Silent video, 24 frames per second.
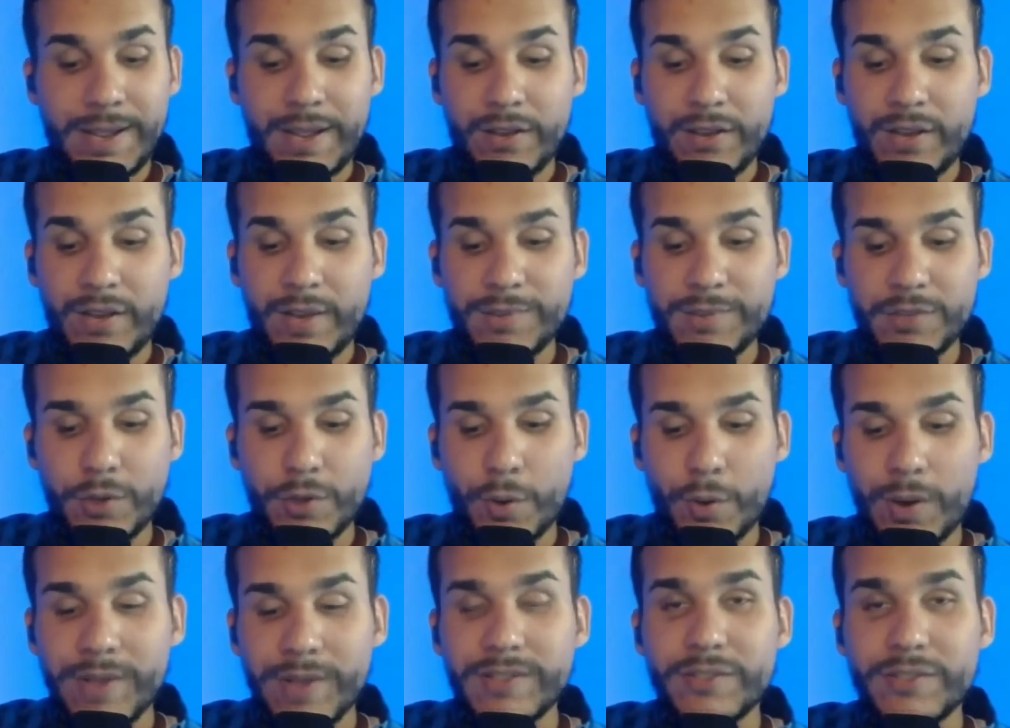Keep
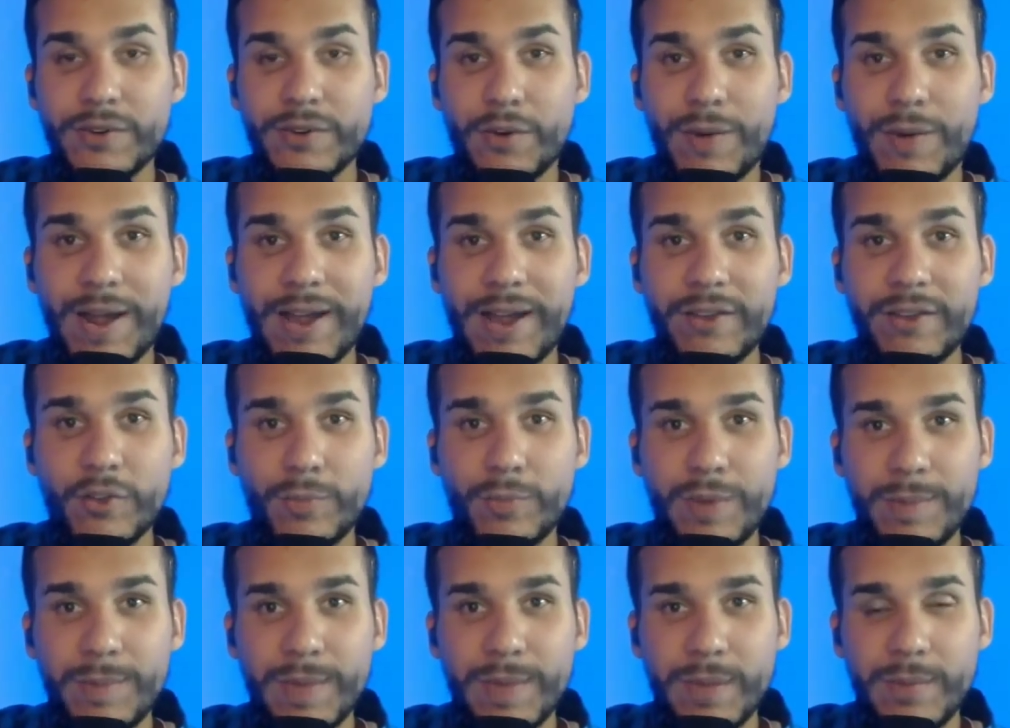scrolling to the right, you'll
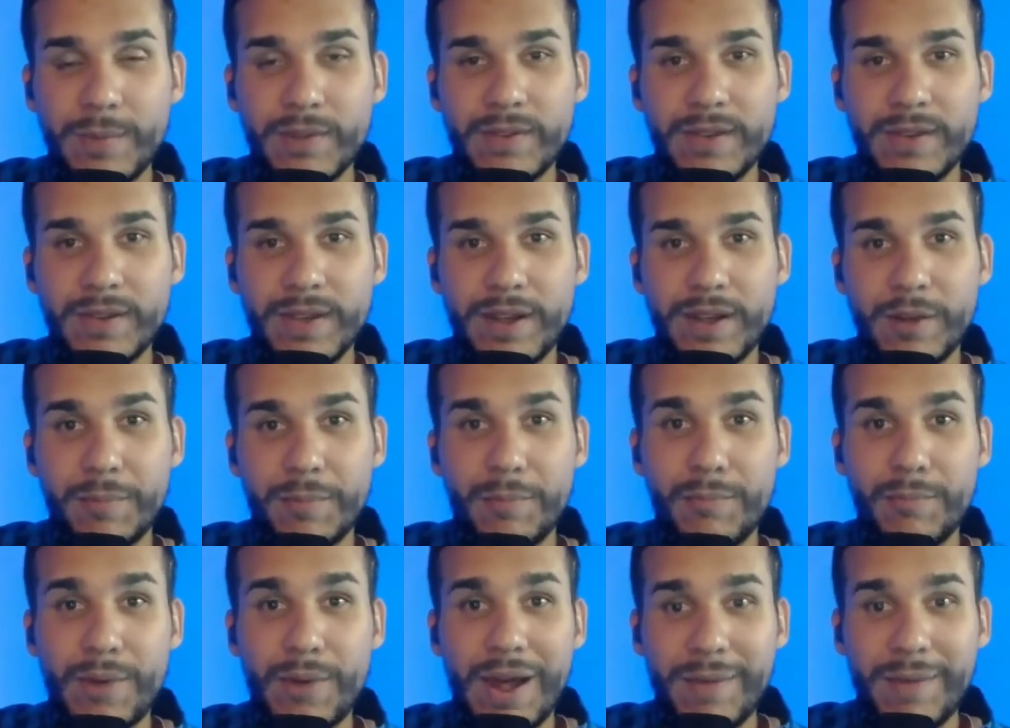be met with the
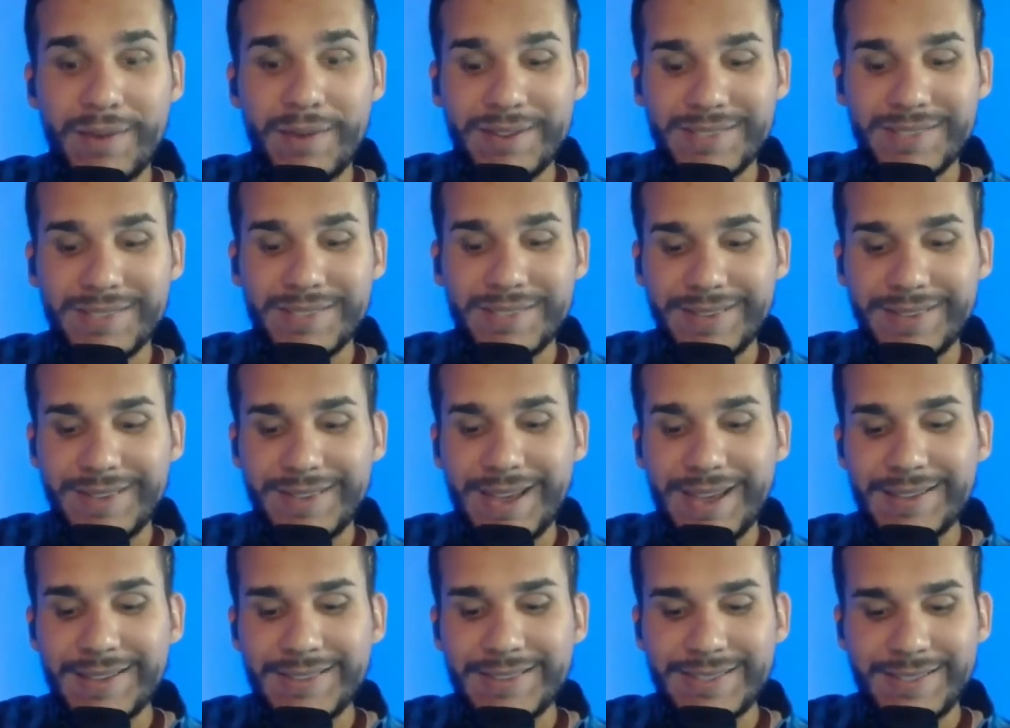provenance and
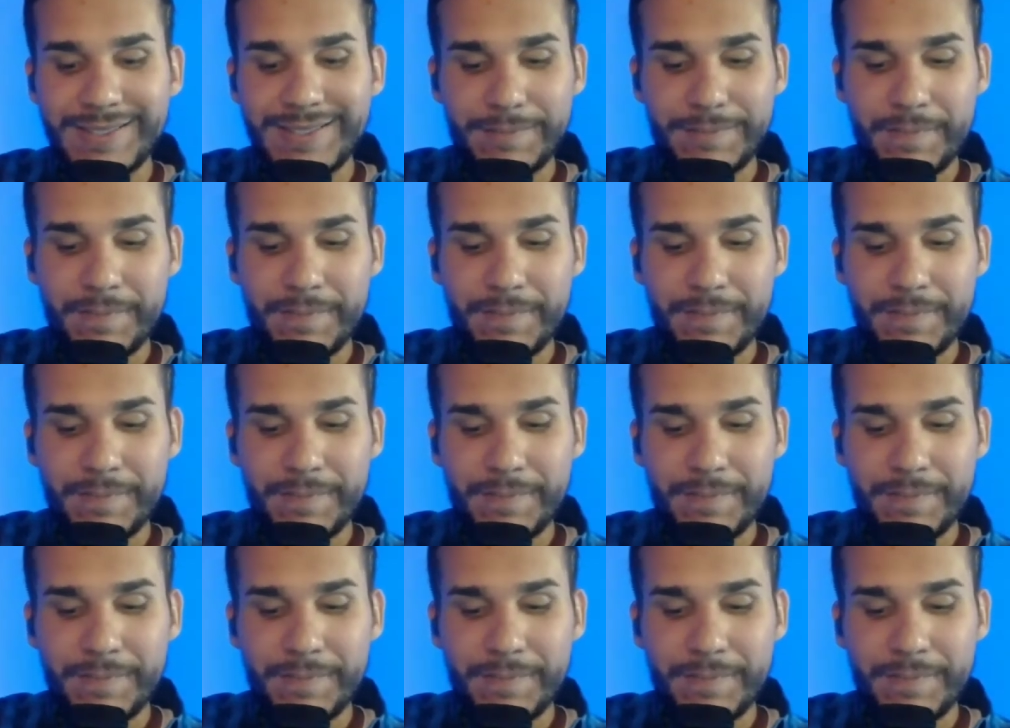date.